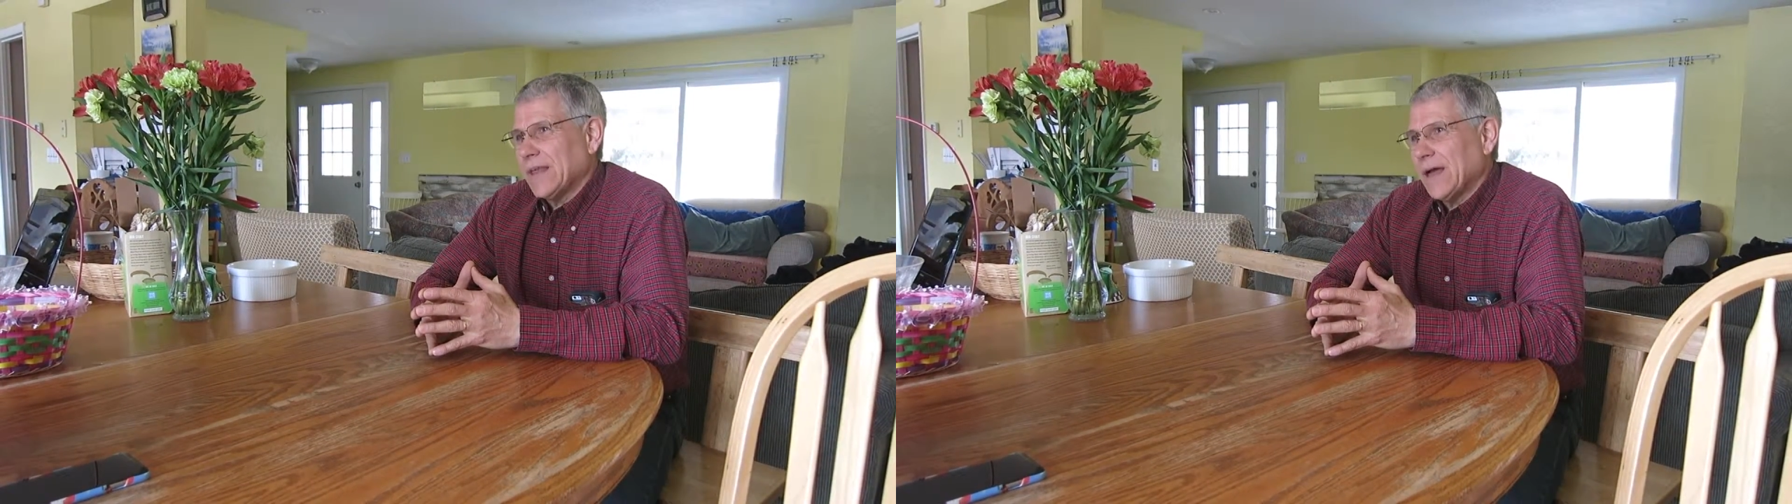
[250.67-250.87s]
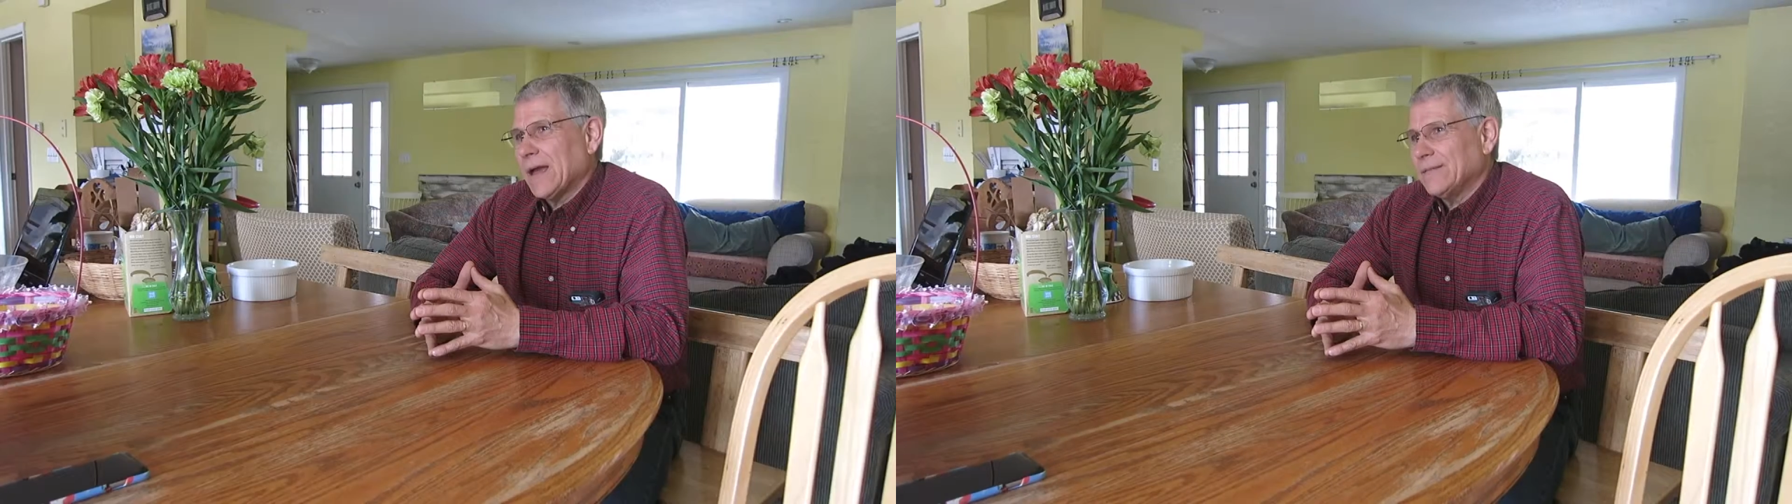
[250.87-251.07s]

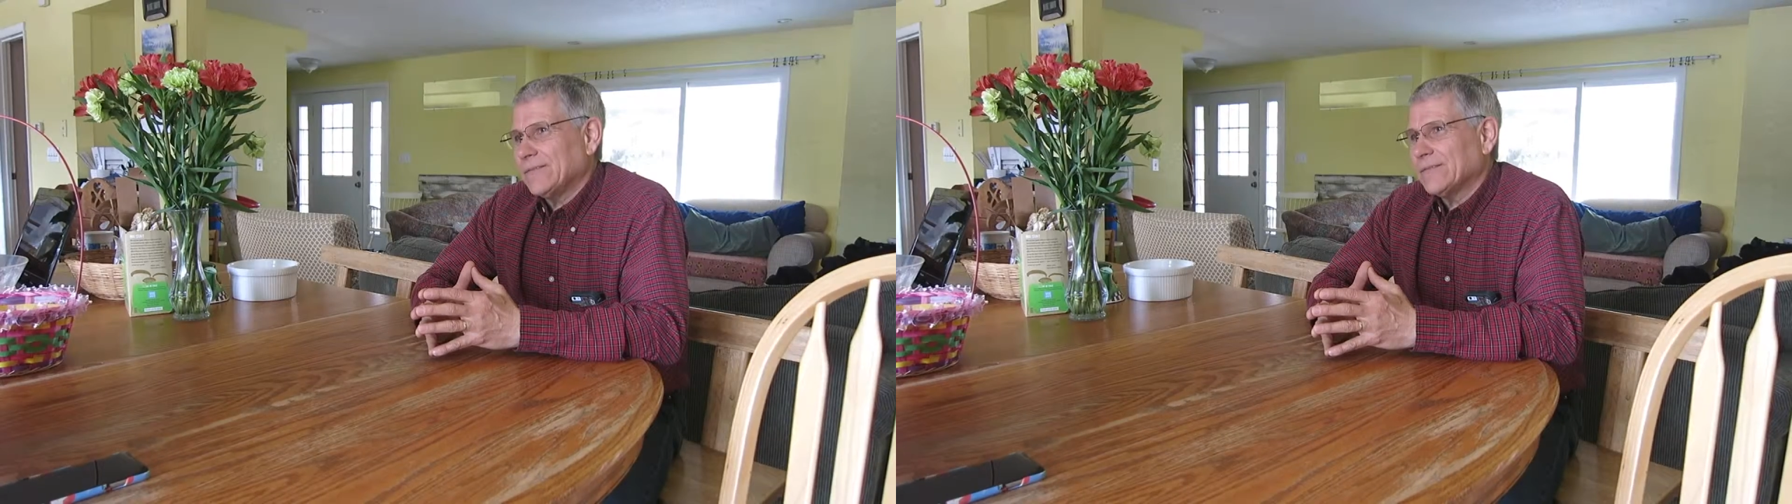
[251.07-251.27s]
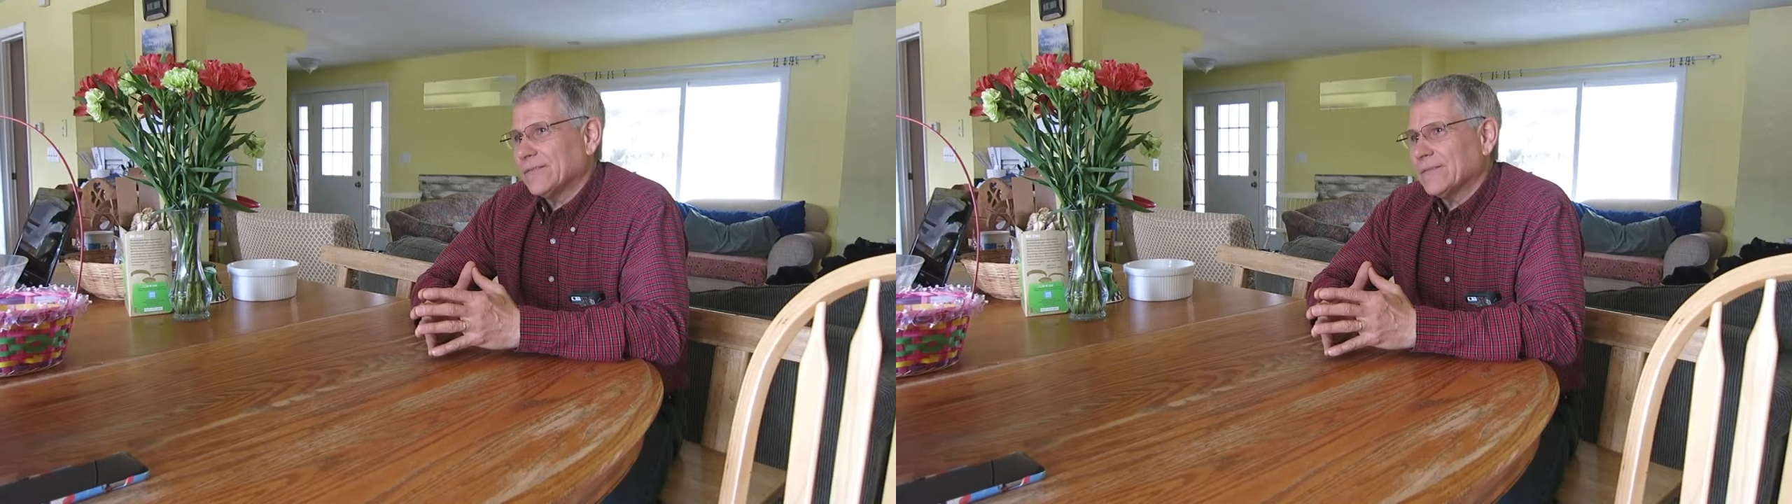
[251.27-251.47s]

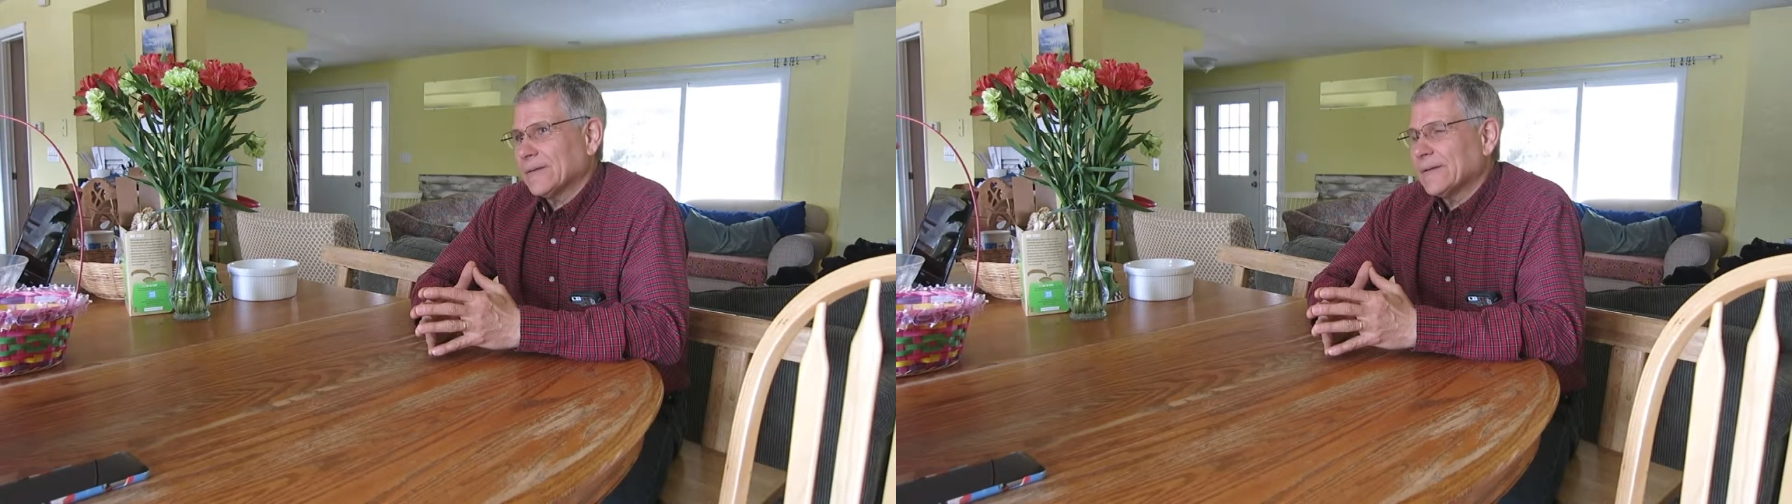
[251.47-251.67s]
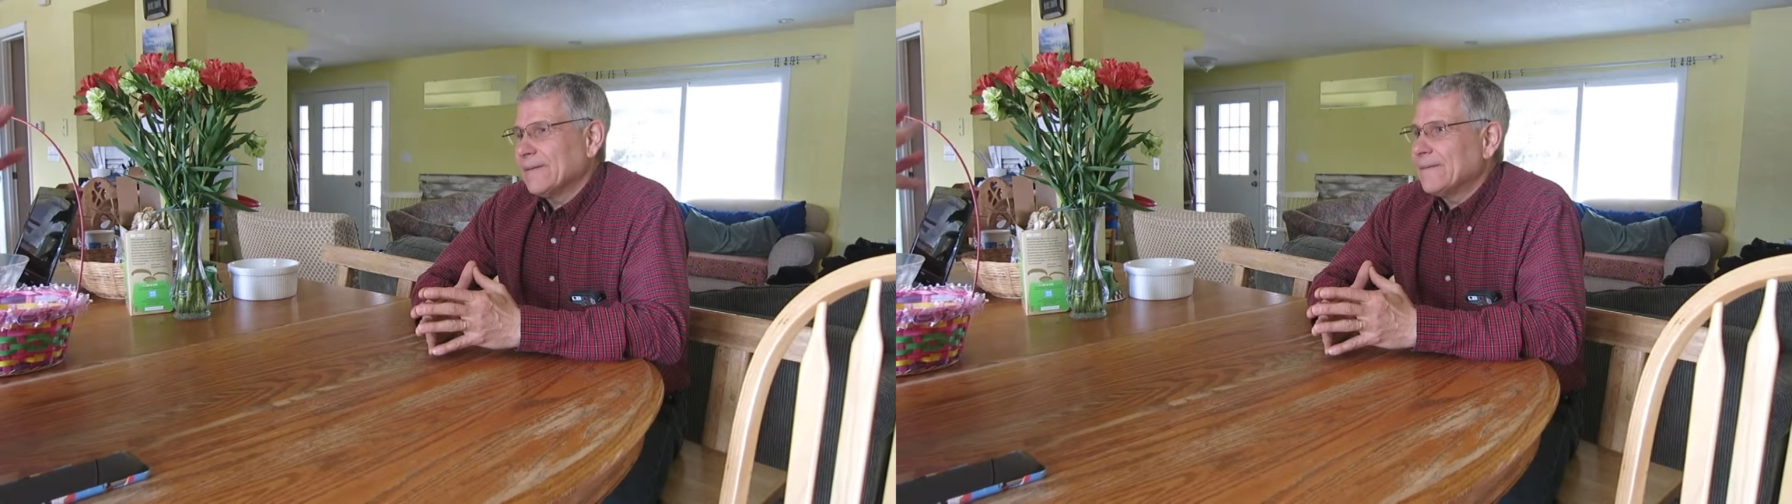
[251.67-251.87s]
life,
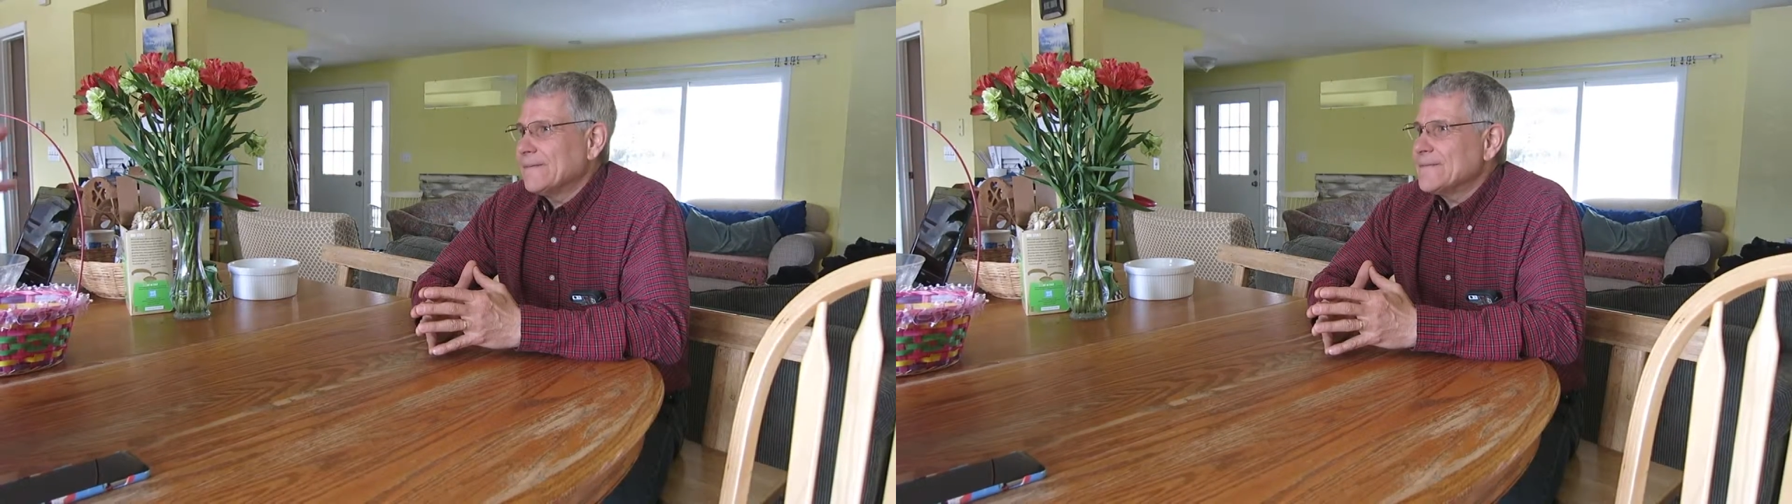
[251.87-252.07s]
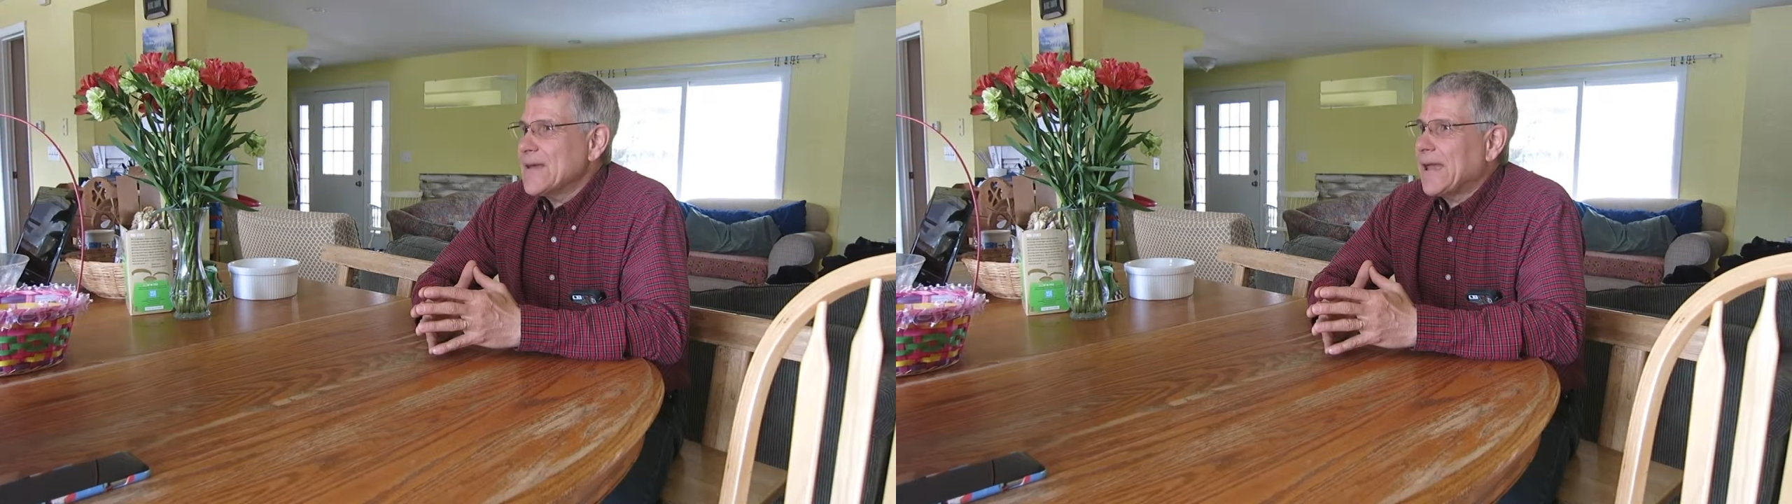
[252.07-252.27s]

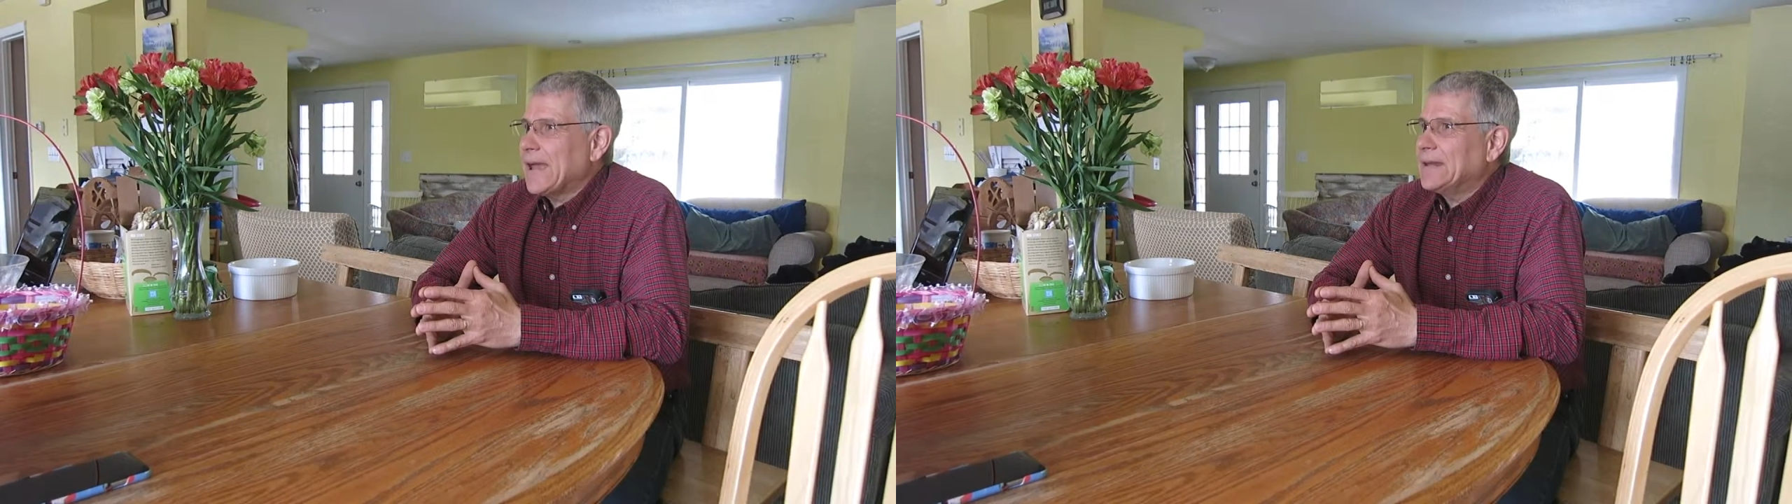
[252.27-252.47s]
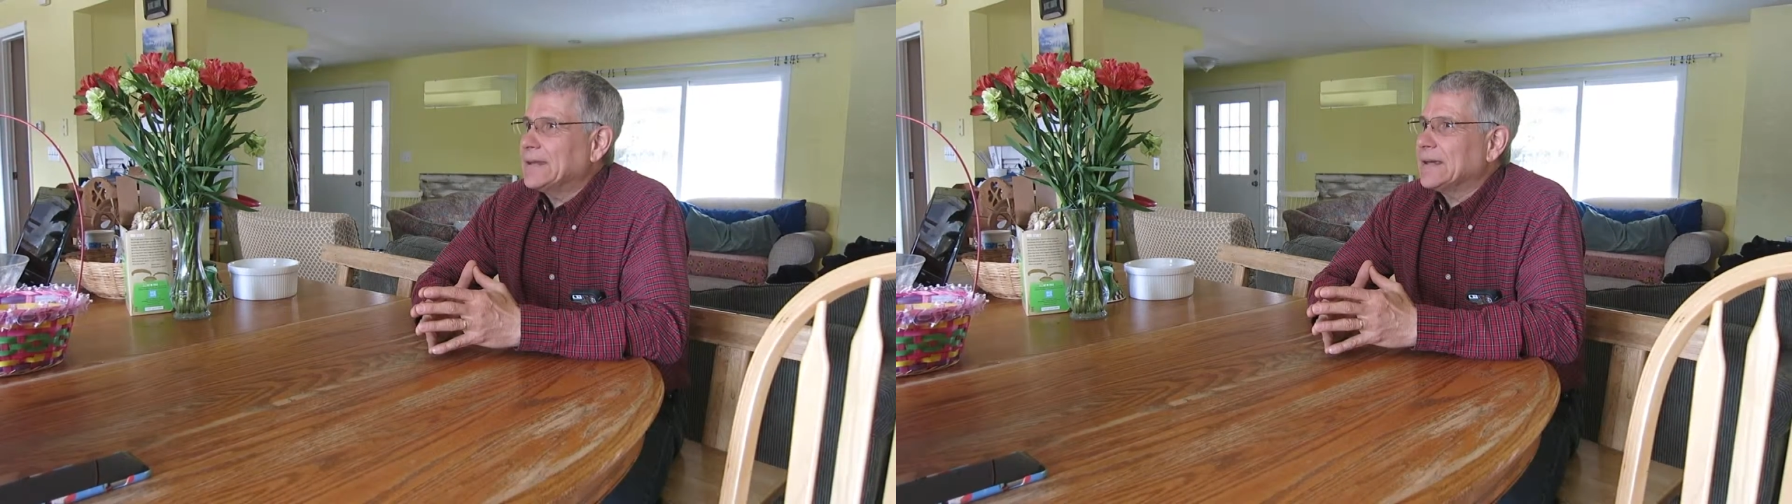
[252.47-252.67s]

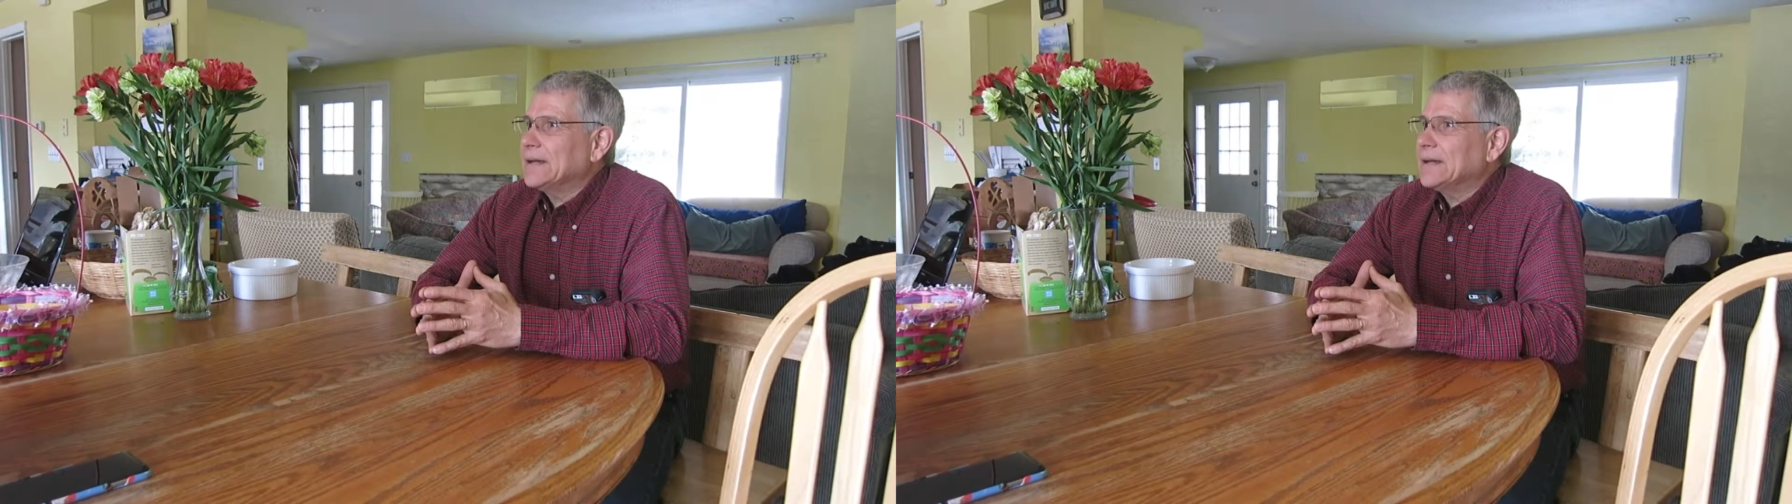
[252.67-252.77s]
and